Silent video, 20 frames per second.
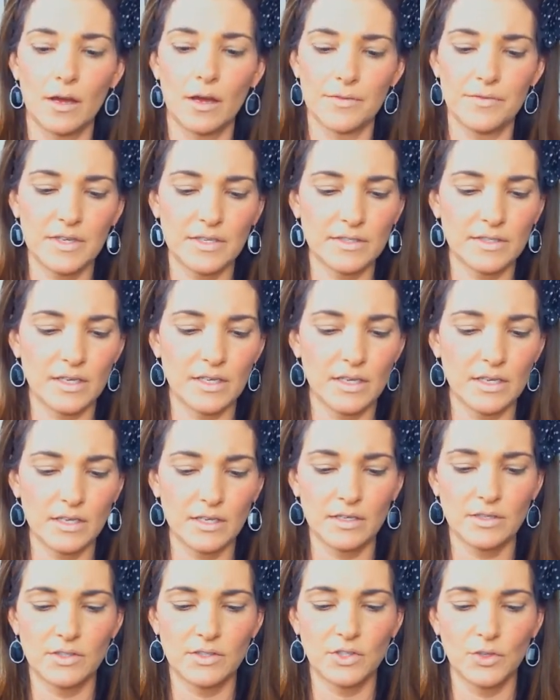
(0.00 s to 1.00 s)
This
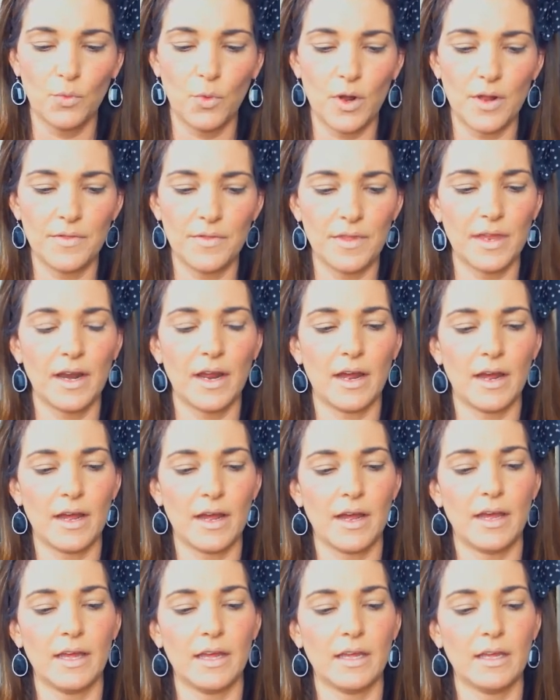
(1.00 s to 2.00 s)
is the one that
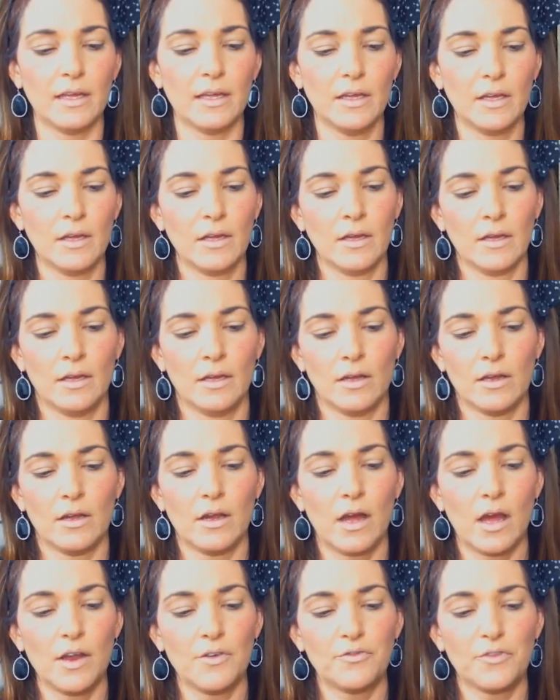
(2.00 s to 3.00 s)
I
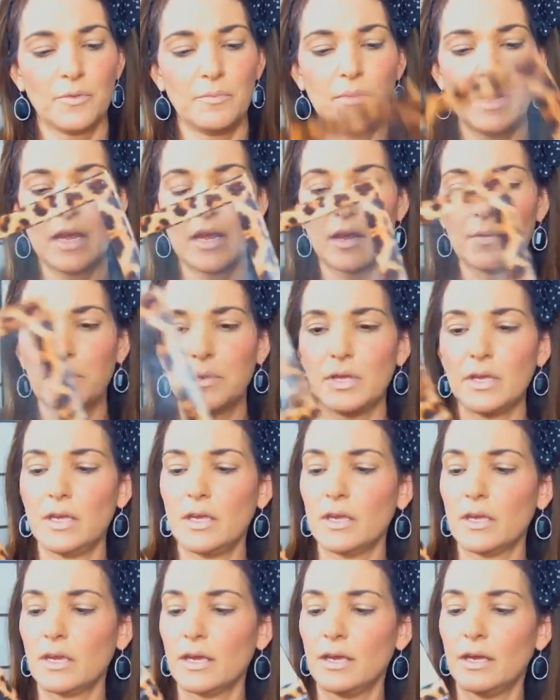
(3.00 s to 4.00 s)
got from Makeup
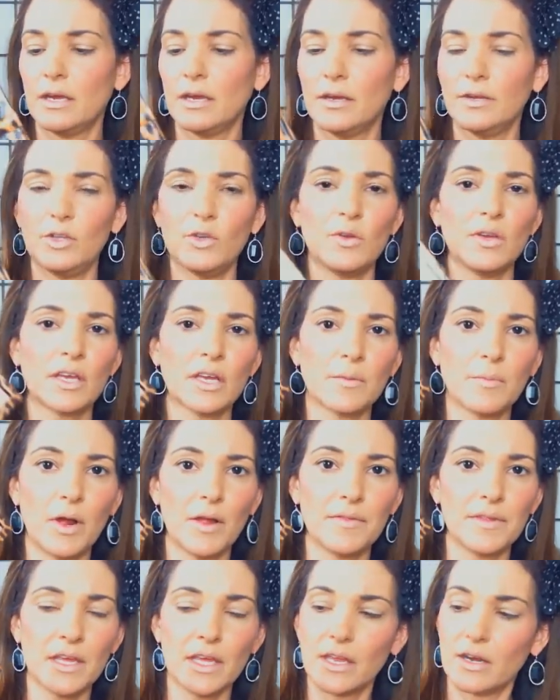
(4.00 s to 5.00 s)
Geek, and you can get them on
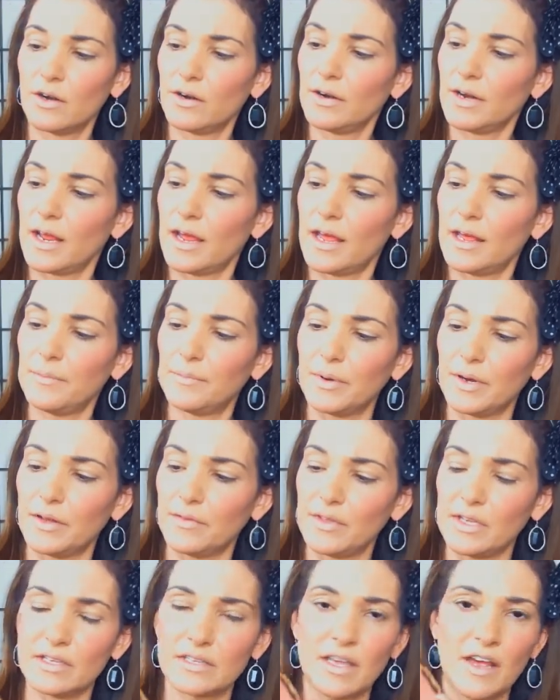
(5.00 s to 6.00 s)
the internet, but
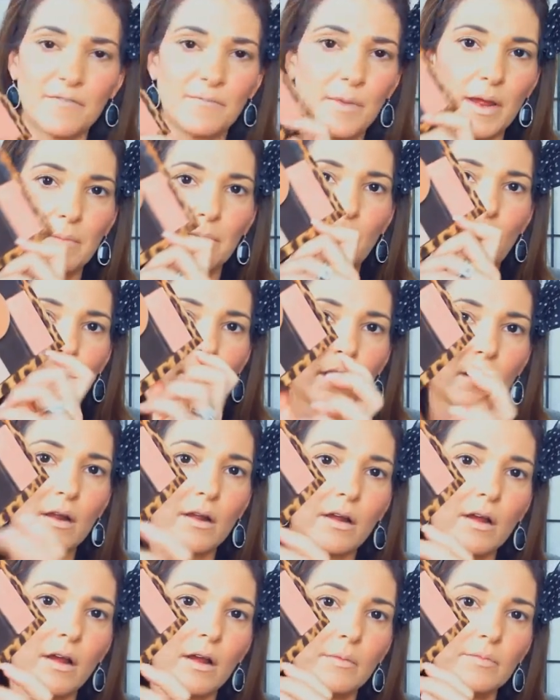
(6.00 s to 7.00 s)
these have my Mark
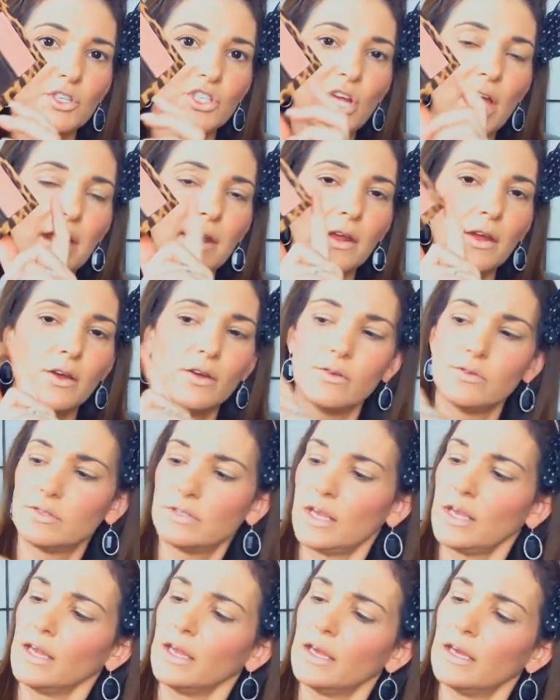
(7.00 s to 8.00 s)
shadows
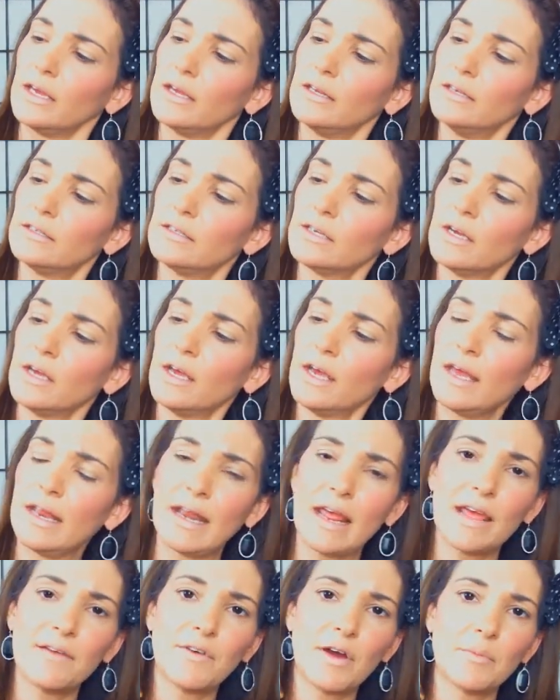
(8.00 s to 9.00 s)
and an
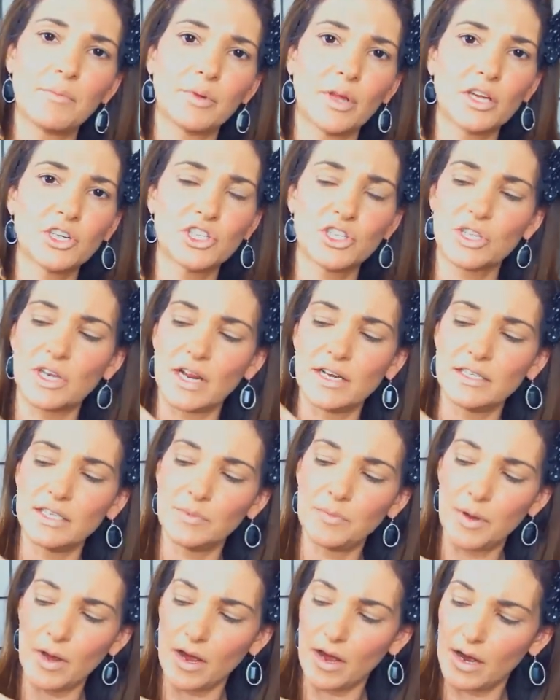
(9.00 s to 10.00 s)
Avon blush that I
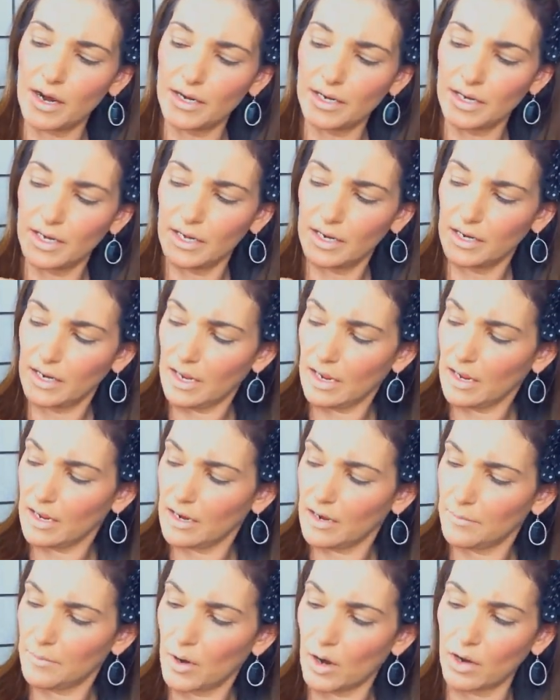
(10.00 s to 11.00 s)
depotted and
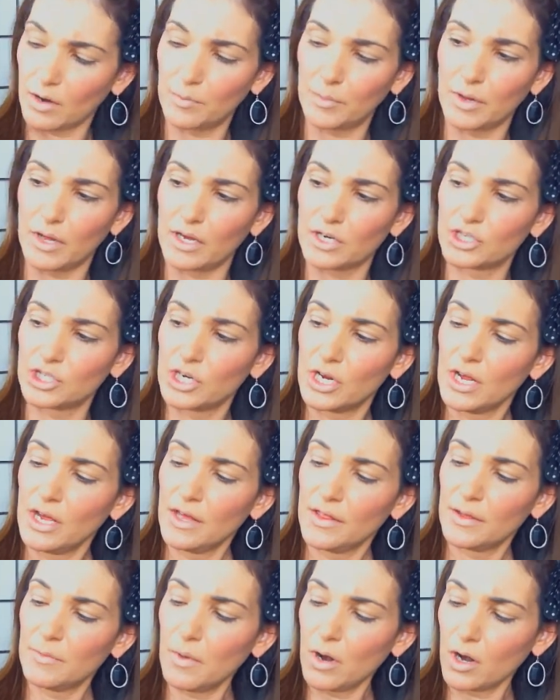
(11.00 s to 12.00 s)
a Mark blush.
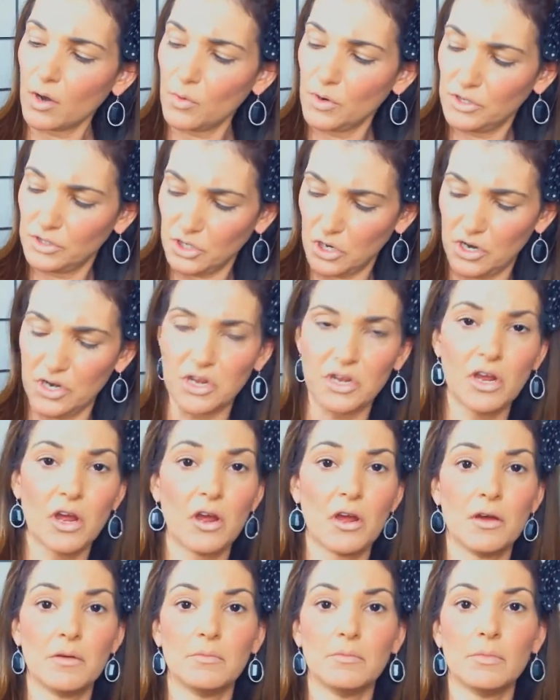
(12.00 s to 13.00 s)
The Mark ones already
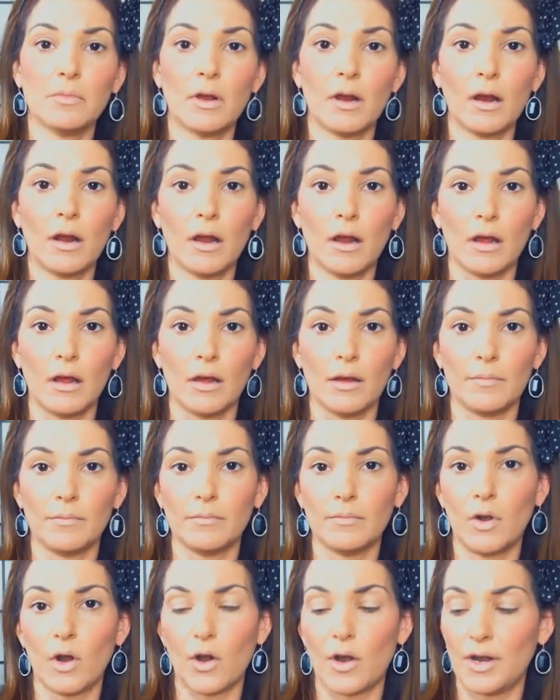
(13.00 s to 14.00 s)
come,
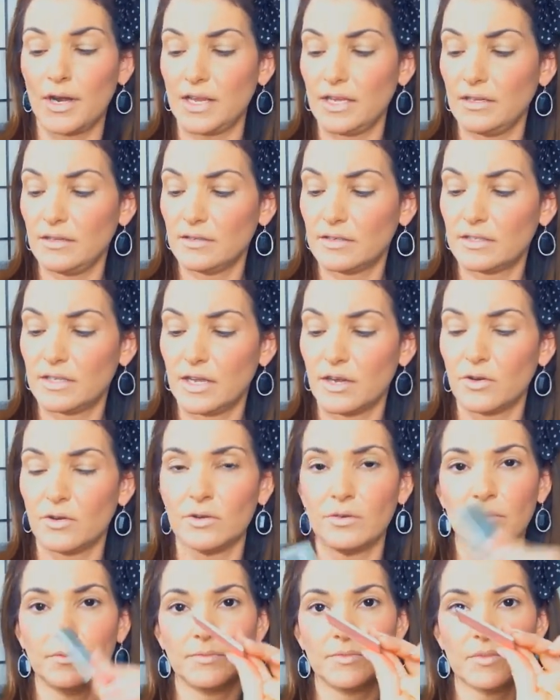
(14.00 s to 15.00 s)
already
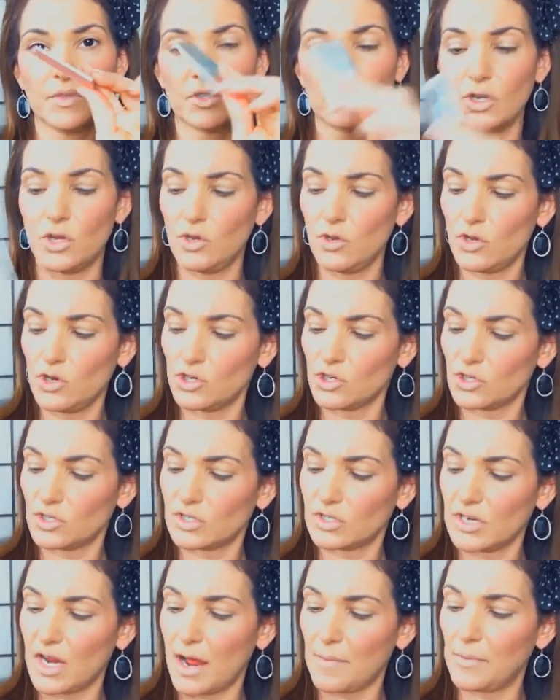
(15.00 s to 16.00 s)
single, so you can just
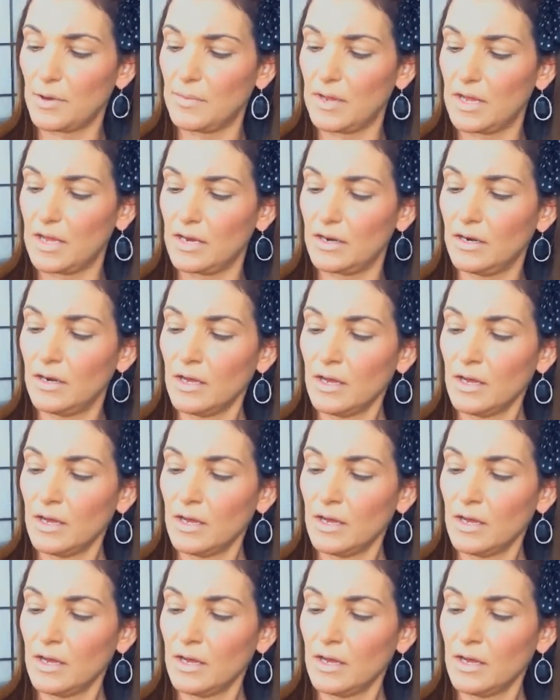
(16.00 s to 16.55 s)
snap them in.